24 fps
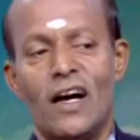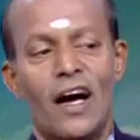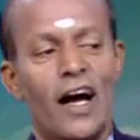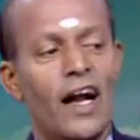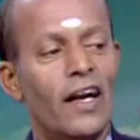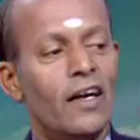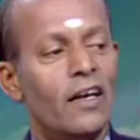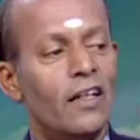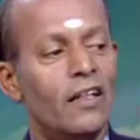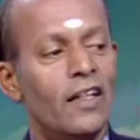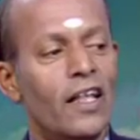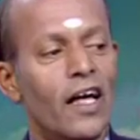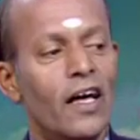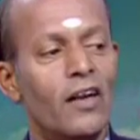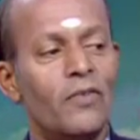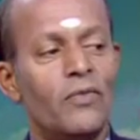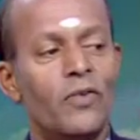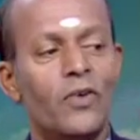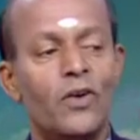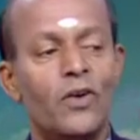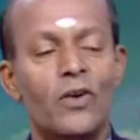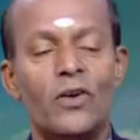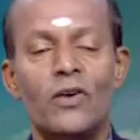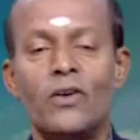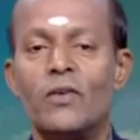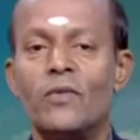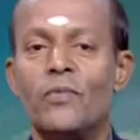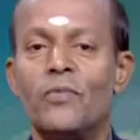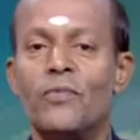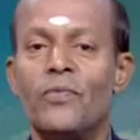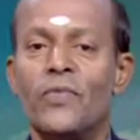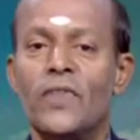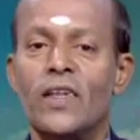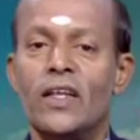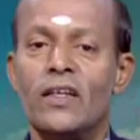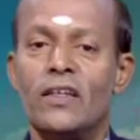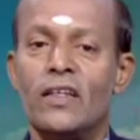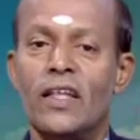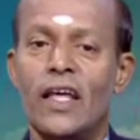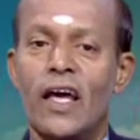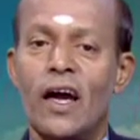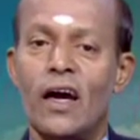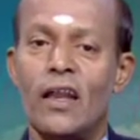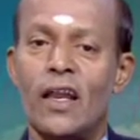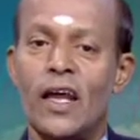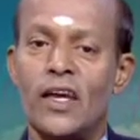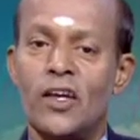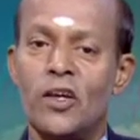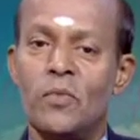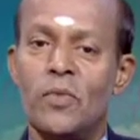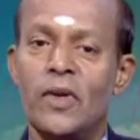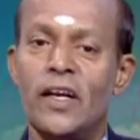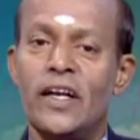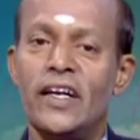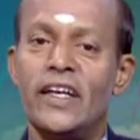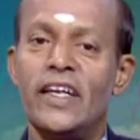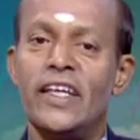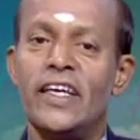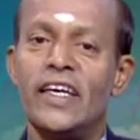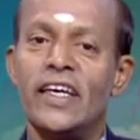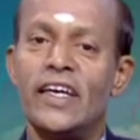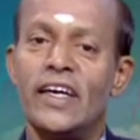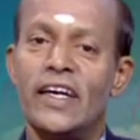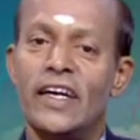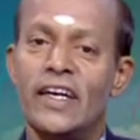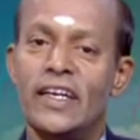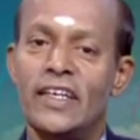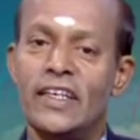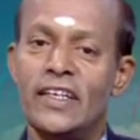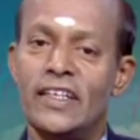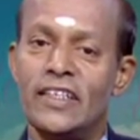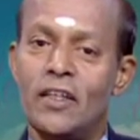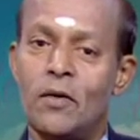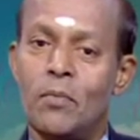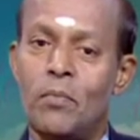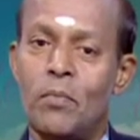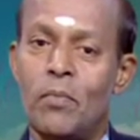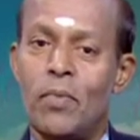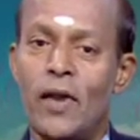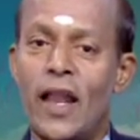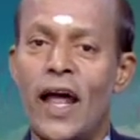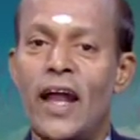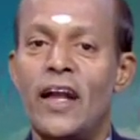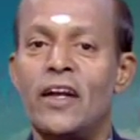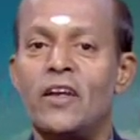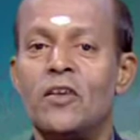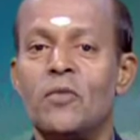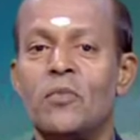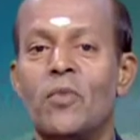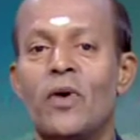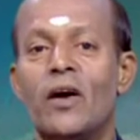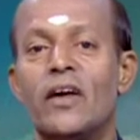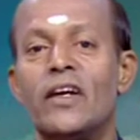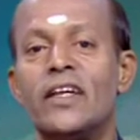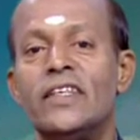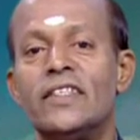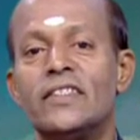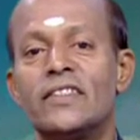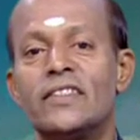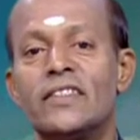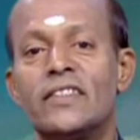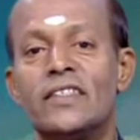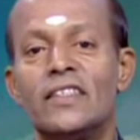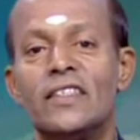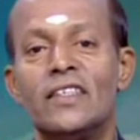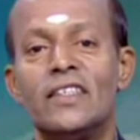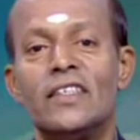and therefore, they are accumulating in the plant bodies,